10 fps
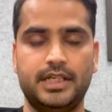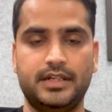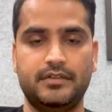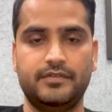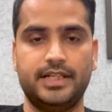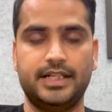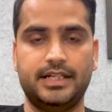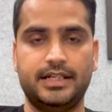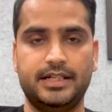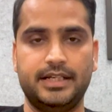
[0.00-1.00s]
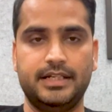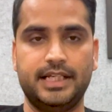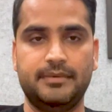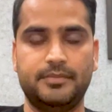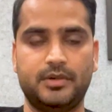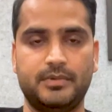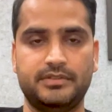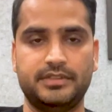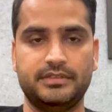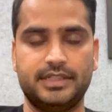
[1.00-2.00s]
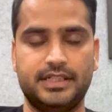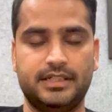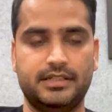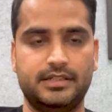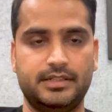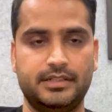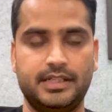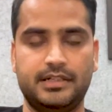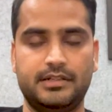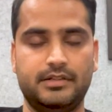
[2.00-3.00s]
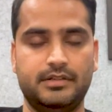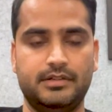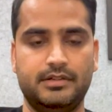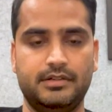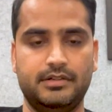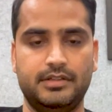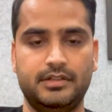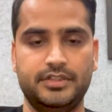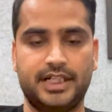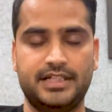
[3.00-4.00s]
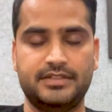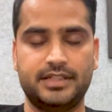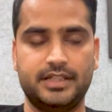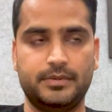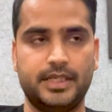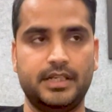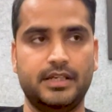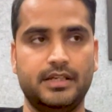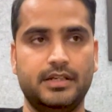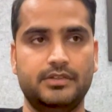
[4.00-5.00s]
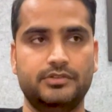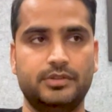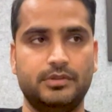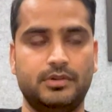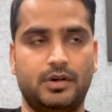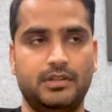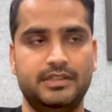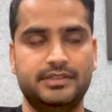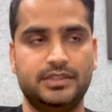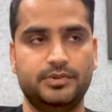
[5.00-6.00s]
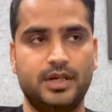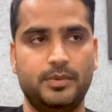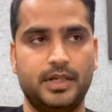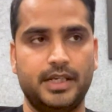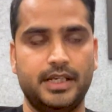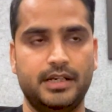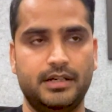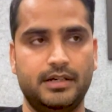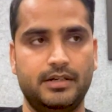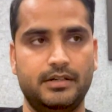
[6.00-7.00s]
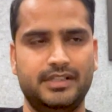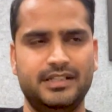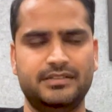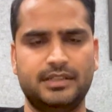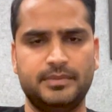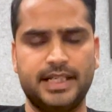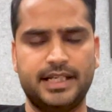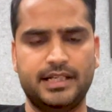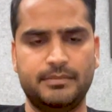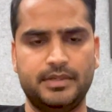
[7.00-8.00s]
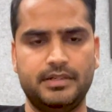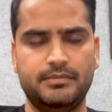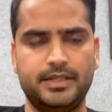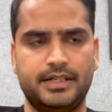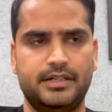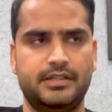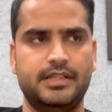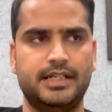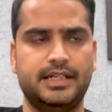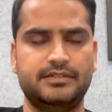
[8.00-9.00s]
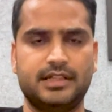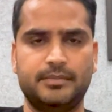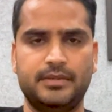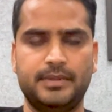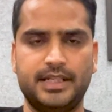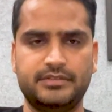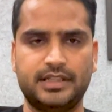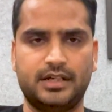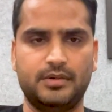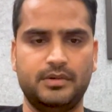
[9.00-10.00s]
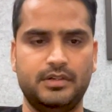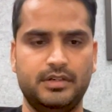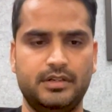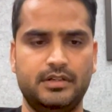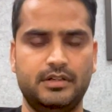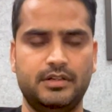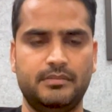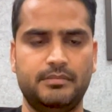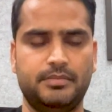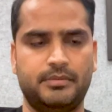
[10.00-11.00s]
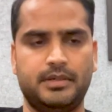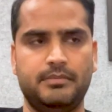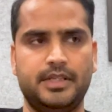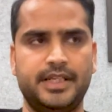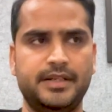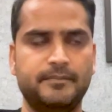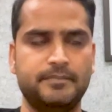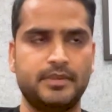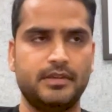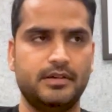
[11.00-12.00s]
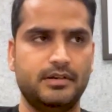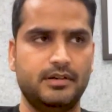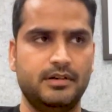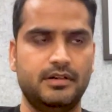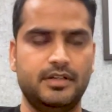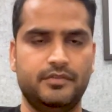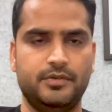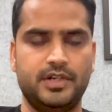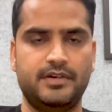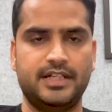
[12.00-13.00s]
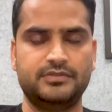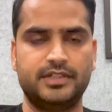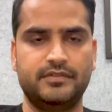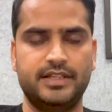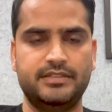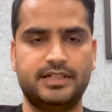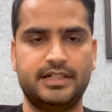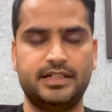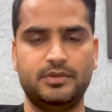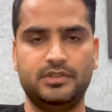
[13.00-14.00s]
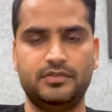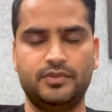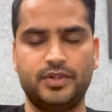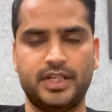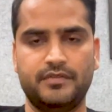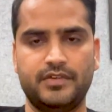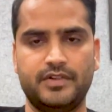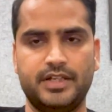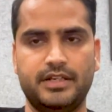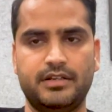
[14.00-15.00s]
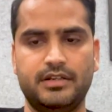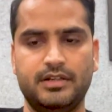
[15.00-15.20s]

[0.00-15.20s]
give that real-time promises that the giants are giving. So all these things we are working. There is some tech enablement that has come in place now. Probably, if you would have asked when we started in 2014-15,